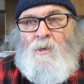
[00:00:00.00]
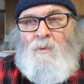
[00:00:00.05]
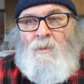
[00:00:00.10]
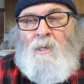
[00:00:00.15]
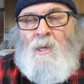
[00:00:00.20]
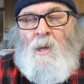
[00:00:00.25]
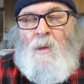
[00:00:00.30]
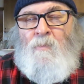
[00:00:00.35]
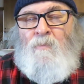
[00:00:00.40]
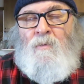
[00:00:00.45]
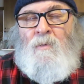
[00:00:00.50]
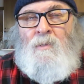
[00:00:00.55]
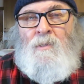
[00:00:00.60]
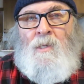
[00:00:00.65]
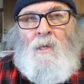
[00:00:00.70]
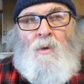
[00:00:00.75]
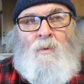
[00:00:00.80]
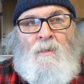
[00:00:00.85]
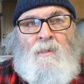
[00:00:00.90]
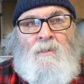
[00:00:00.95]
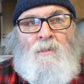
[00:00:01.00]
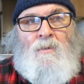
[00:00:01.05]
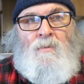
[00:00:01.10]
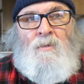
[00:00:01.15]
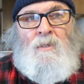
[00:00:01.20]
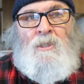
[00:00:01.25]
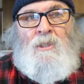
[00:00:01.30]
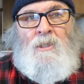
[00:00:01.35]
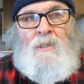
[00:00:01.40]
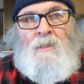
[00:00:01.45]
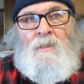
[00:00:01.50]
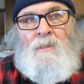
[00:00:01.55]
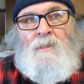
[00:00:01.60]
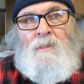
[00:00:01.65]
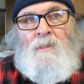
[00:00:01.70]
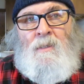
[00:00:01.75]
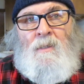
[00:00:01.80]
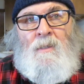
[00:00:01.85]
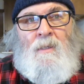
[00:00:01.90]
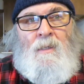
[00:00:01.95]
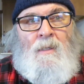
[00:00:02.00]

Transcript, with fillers: own comfort zone as Christians.